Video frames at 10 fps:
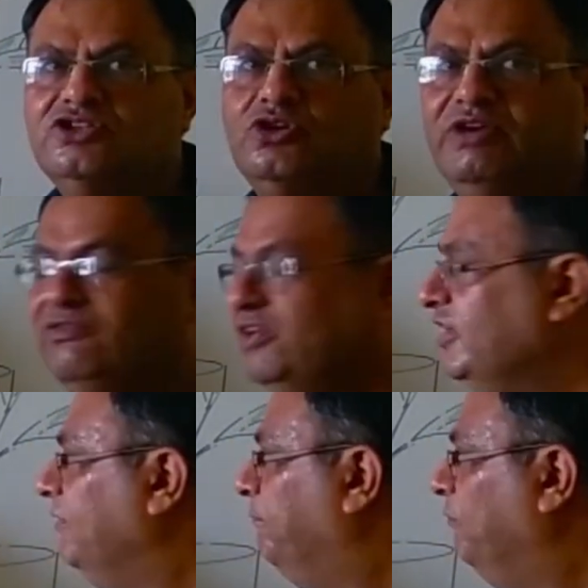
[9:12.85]
So when we
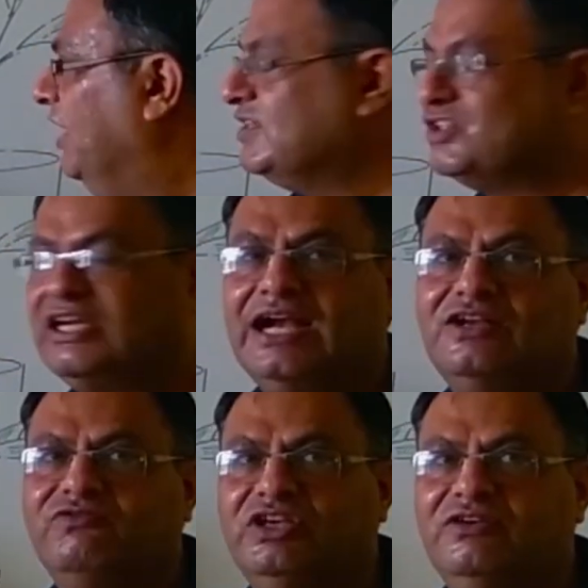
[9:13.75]

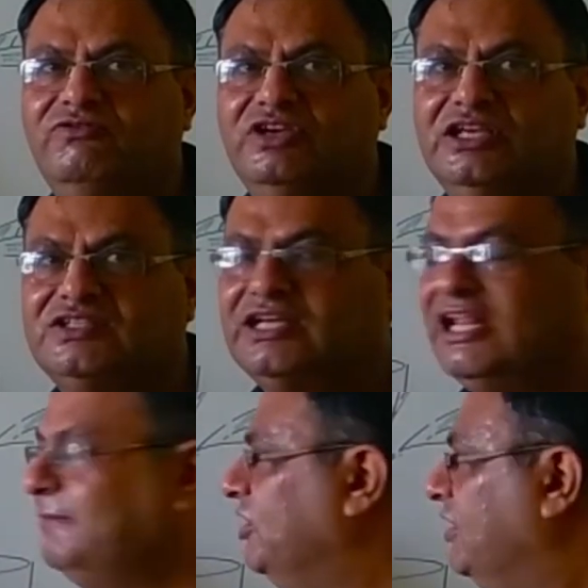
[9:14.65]
extract, we
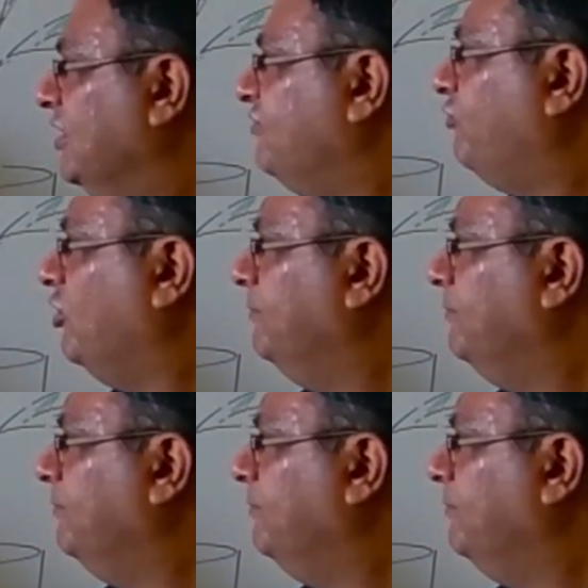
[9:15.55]
scrape the earth